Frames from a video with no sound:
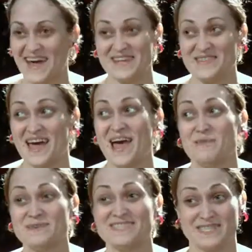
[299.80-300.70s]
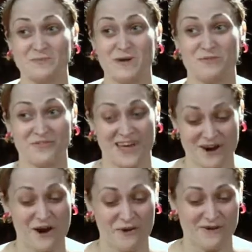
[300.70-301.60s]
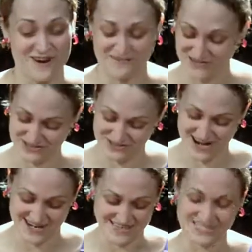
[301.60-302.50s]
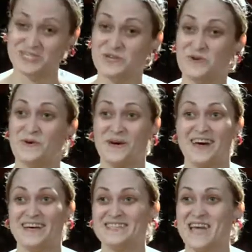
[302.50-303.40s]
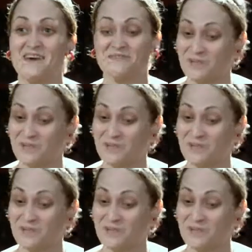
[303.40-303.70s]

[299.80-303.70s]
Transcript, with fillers: that, is, that happens to people that are aware of their surroundings too, because I've